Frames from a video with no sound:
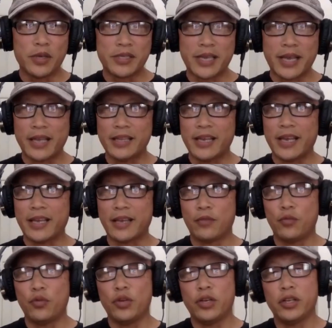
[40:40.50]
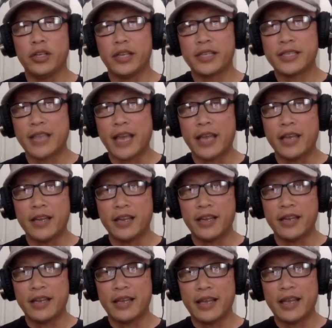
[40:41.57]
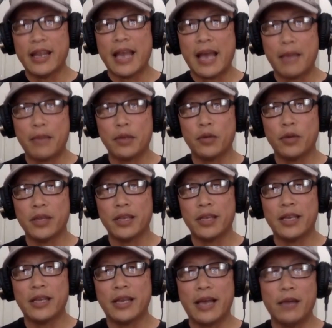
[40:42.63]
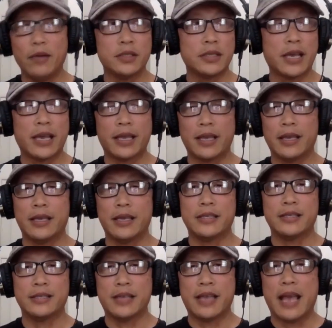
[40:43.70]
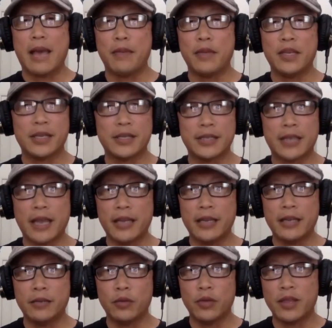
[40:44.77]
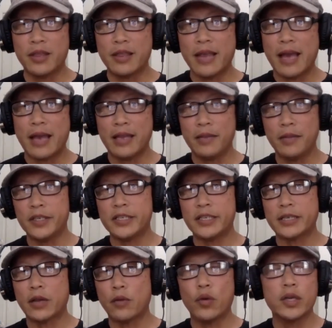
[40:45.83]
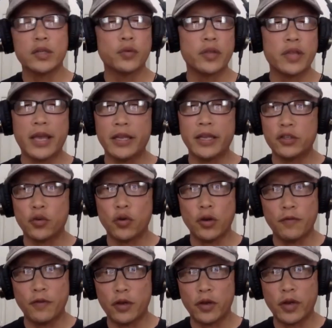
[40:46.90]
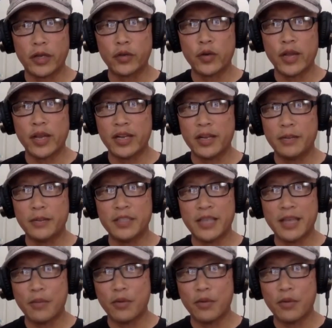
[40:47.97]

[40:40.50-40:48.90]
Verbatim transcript: was I like really excited and, and happy with it, I was like as happy and excited with that image as I was with any toy photo I'd created up to oh,